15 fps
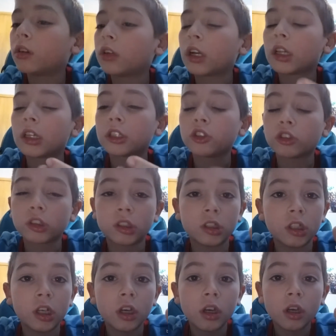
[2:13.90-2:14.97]
not
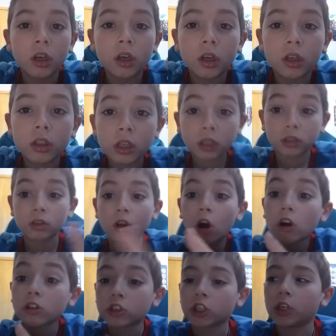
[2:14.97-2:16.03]
electricity,
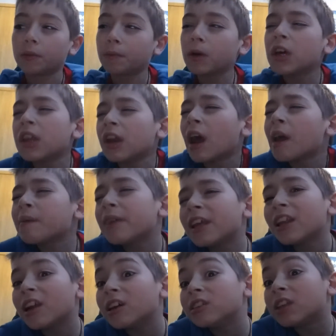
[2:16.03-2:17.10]
technology. But I
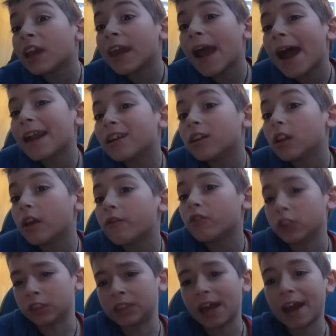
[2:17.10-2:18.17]
mean, they had to live
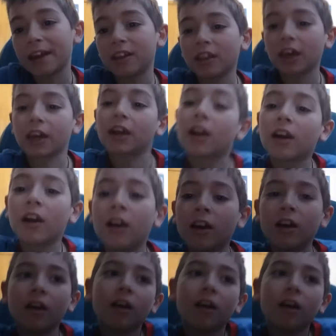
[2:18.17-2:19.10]
with that in like